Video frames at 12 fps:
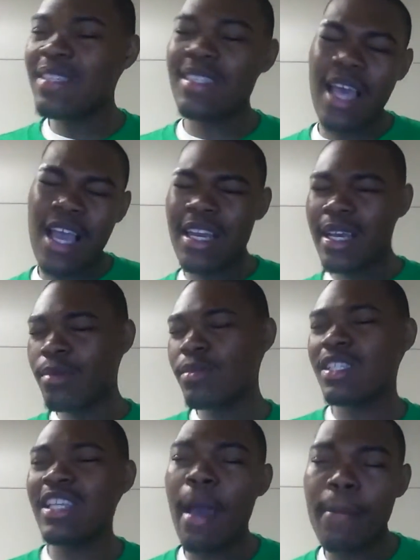saying they're gonna
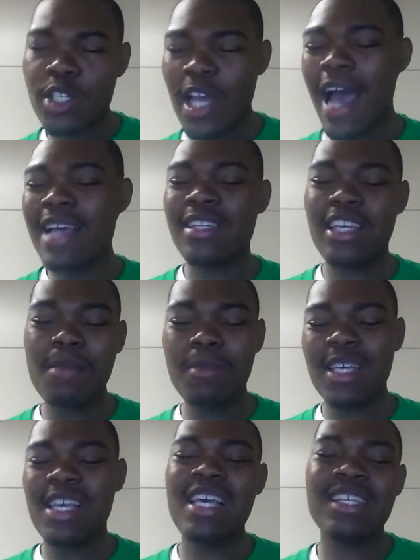sabotage to keep
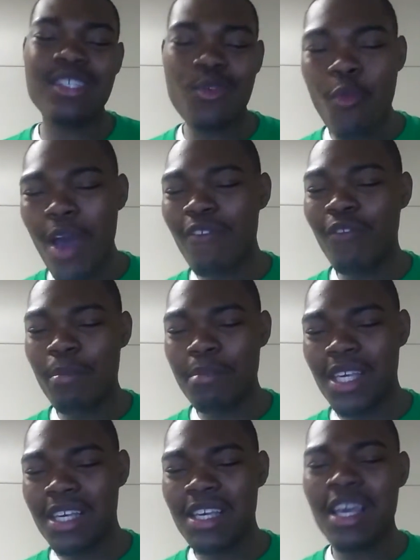the kids away from
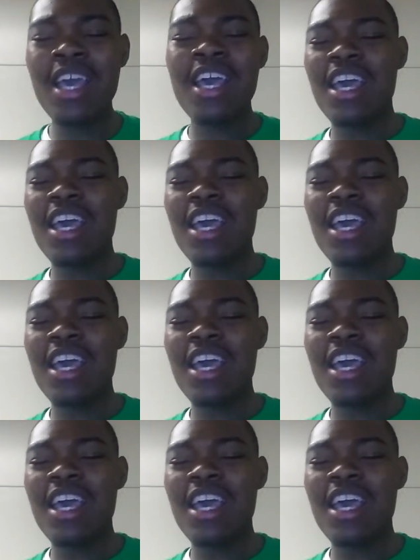me,